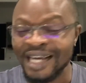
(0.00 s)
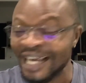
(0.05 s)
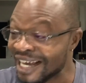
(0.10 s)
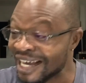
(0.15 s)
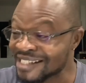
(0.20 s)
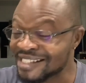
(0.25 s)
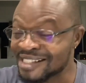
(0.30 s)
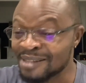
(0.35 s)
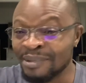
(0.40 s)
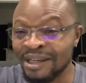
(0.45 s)

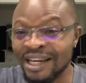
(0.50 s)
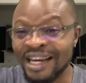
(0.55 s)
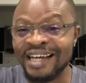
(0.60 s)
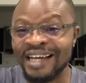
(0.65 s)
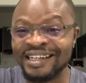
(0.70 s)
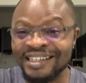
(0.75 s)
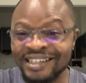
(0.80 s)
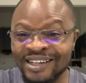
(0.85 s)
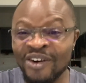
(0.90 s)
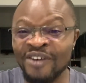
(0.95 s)
AC
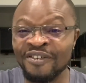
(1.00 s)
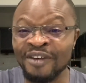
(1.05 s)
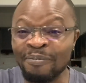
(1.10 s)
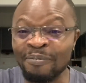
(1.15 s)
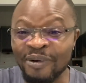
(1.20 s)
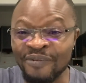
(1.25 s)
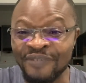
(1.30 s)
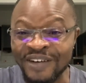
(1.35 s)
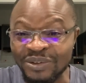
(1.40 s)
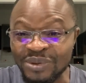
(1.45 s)
Milan, they would even
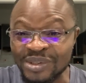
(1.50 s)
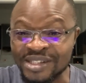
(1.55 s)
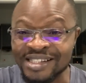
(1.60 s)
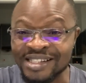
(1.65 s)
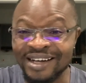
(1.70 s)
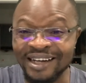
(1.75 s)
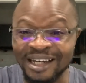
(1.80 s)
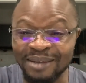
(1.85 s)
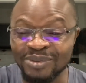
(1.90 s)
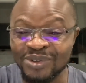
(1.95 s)
prefer to
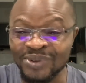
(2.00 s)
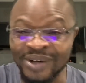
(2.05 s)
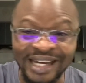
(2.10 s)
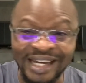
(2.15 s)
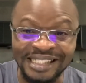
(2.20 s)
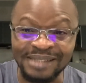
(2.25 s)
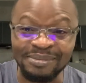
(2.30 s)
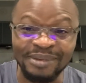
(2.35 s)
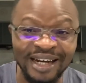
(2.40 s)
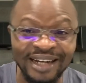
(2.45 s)
sell him to
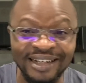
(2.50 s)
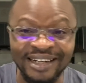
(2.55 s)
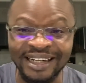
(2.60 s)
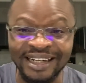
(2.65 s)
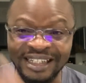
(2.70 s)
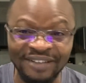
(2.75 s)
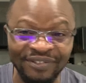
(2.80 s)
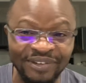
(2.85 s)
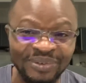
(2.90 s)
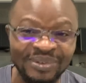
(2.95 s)
AC Milan
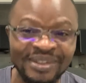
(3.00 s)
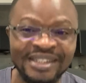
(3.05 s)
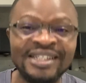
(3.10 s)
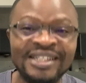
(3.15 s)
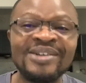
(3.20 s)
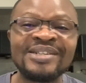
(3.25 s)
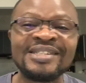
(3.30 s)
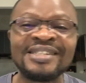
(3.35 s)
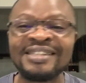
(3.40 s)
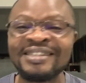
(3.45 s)
than giving it to
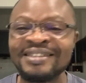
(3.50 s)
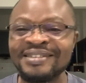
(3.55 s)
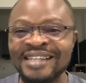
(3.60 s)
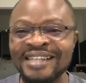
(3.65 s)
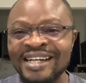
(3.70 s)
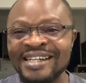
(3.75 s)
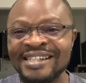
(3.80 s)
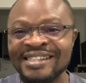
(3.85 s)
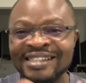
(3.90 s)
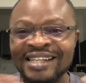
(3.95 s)
Chelsea.
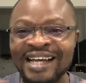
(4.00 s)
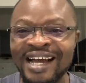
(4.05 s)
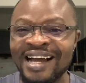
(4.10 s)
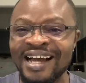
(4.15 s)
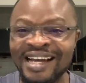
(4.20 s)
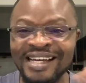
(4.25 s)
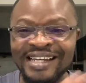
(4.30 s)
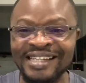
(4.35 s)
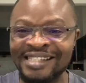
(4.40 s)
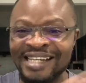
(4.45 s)

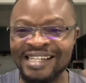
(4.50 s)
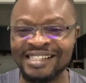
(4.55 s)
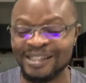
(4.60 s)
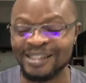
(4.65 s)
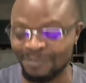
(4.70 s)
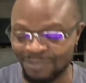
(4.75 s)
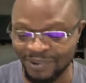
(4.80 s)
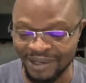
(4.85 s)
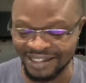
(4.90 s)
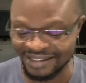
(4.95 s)
It's as
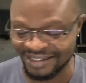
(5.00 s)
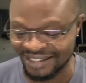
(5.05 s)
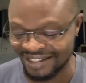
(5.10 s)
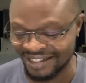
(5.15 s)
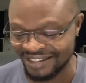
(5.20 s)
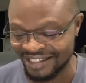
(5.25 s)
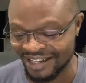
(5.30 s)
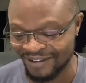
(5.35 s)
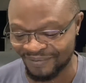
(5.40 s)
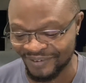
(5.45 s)
simple as
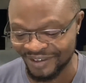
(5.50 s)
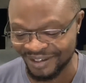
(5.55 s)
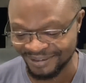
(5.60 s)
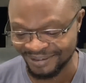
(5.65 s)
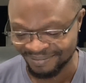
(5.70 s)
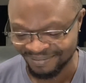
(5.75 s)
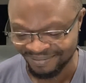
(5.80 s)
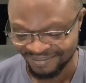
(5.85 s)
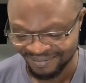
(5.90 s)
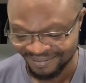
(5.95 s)
that, dear friend.
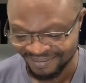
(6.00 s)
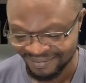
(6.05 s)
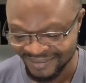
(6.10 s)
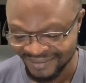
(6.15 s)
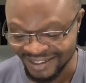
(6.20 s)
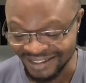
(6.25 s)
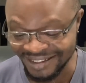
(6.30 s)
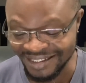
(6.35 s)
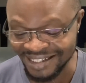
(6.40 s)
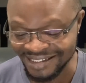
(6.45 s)

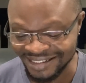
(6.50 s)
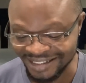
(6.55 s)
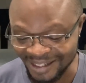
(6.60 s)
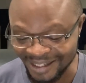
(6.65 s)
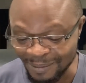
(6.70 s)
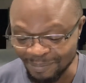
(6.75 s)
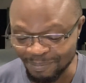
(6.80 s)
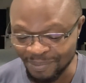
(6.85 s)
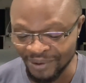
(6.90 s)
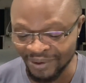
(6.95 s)
It's as
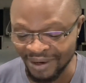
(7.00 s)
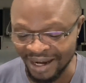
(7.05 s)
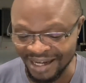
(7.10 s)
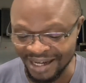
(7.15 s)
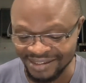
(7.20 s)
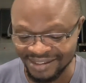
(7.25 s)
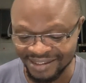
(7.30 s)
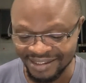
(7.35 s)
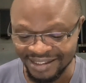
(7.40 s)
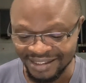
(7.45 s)
simple
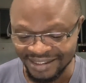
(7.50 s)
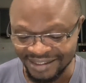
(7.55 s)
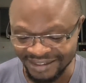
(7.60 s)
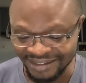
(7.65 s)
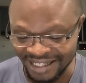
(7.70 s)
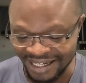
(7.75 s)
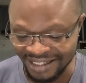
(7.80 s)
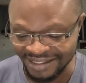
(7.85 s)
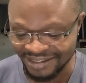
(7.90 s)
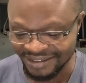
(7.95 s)
as
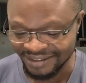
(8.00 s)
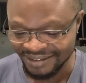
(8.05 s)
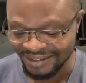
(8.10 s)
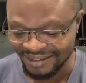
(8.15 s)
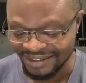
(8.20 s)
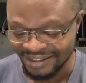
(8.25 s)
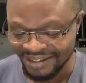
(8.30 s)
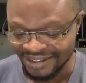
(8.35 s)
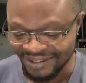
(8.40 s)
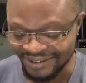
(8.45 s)
that,
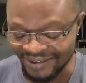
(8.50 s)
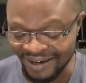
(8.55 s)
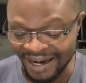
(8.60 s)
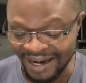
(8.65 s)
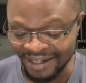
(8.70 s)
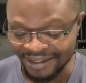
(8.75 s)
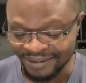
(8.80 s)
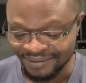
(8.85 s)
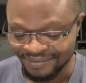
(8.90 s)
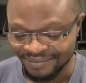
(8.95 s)

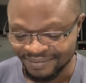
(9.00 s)
right?